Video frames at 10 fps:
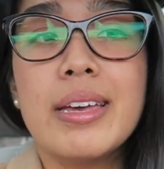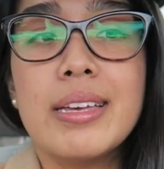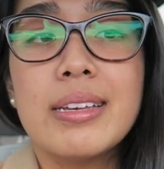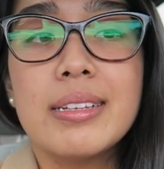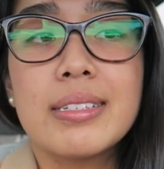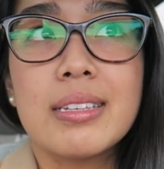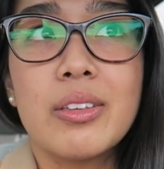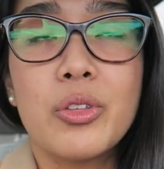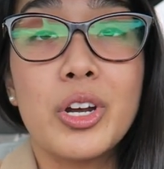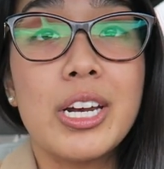is
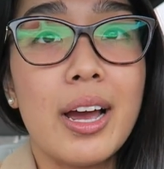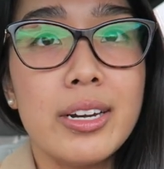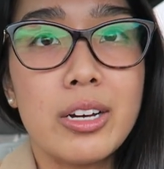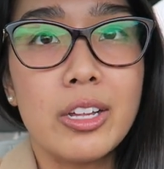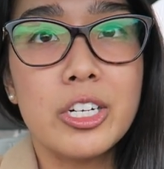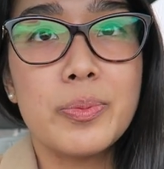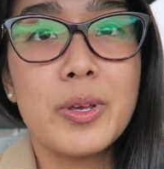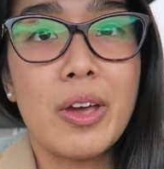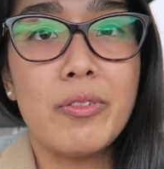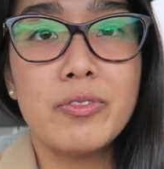$39,
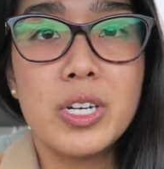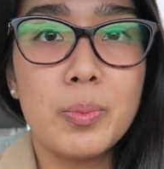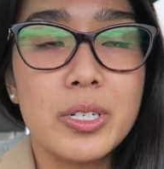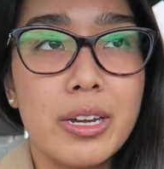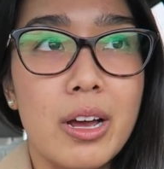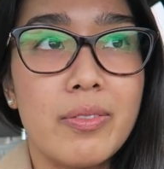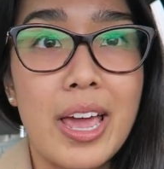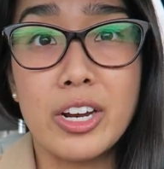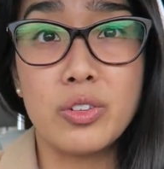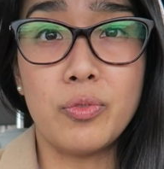but you get 15% off,
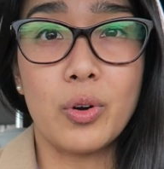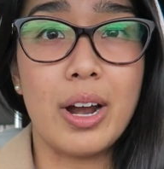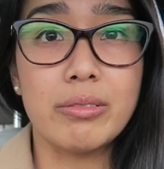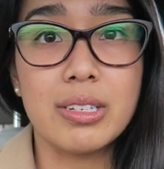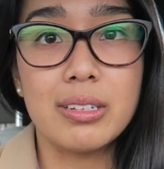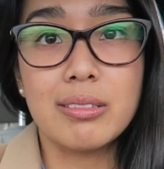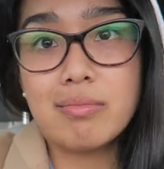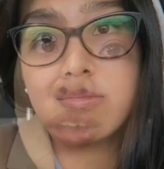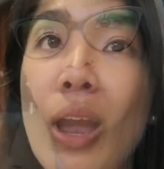and it's 4 ounces.